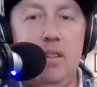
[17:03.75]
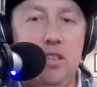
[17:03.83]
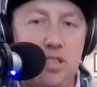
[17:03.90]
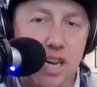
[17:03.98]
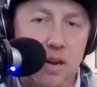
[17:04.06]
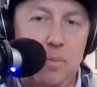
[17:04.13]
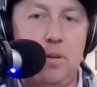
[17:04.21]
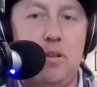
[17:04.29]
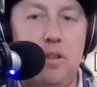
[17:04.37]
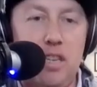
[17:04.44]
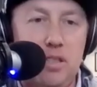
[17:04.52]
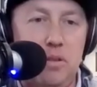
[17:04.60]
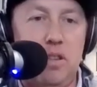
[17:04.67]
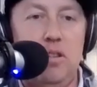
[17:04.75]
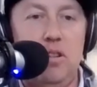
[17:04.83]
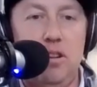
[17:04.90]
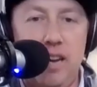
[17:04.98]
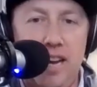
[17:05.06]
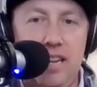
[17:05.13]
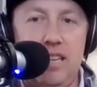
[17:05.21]
And kind of progressively
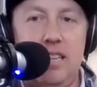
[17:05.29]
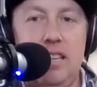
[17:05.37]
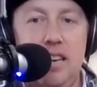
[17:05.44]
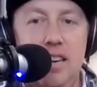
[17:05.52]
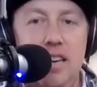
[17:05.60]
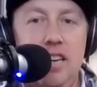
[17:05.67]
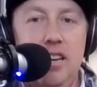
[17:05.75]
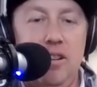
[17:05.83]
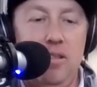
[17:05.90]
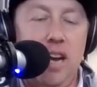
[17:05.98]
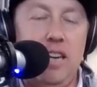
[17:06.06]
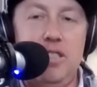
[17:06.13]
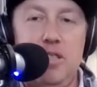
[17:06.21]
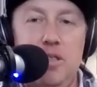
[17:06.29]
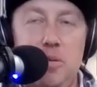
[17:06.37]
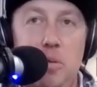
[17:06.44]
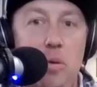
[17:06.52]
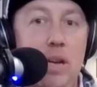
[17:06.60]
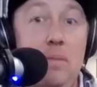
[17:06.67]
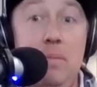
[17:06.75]
learn how to, you know, not just
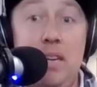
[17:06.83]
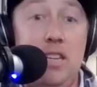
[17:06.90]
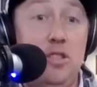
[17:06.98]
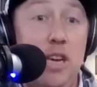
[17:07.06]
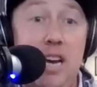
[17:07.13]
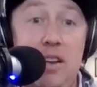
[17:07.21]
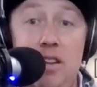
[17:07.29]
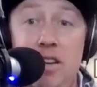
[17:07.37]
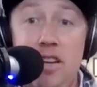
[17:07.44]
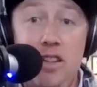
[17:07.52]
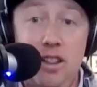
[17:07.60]
win because you had